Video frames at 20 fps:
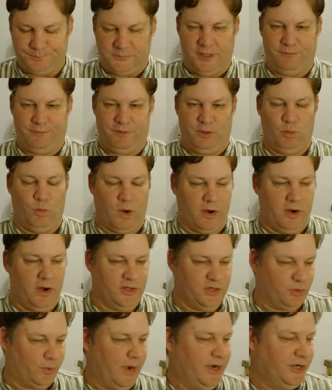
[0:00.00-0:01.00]
If you wear
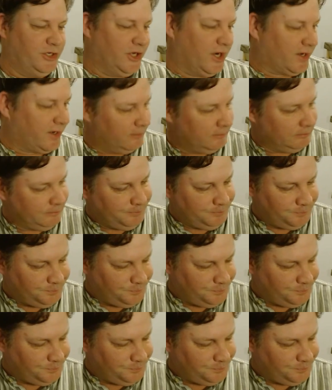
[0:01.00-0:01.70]
it as a rain jacket.